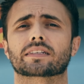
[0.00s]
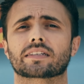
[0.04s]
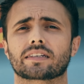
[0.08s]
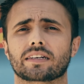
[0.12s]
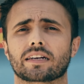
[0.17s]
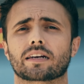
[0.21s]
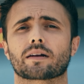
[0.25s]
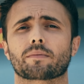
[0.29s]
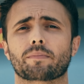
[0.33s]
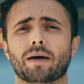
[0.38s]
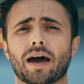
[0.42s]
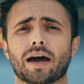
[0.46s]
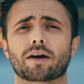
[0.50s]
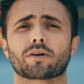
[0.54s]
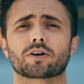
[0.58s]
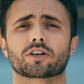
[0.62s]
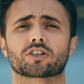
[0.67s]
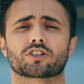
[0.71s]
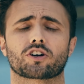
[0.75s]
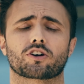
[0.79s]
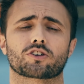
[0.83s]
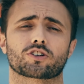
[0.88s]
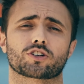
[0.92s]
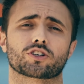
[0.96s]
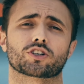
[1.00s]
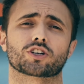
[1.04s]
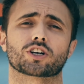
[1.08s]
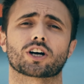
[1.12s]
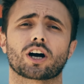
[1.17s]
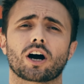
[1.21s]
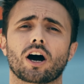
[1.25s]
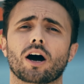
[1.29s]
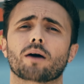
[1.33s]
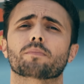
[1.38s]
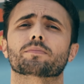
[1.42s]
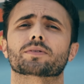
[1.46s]
to need a battery charger to
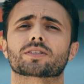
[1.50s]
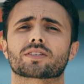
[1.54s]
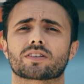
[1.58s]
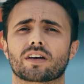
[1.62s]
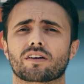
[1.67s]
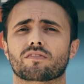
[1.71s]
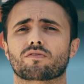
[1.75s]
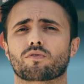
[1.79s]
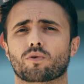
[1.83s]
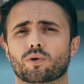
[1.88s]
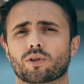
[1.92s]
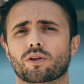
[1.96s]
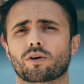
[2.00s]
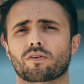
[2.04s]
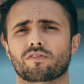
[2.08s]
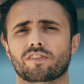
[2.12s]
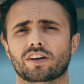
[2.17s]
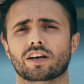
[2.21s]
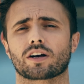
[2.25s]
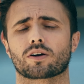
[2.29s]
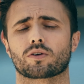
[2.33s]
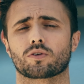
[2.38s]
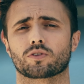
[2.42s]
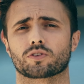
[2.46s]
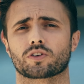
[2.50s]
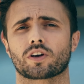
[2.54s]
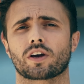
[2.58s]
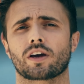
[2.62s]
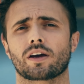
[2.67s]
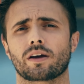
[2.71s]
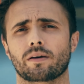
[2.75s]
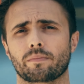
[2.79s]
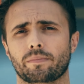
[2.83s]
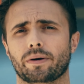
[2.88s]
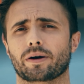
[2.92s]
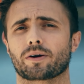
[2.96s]
compensate for their vehicle's
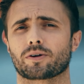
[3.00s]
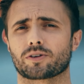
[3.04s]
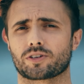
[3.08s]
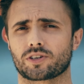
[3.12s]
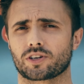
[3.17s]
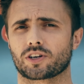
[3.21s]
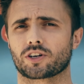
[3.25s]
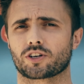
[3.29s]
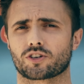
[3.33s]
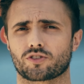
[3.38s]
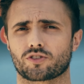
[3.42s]
parasitic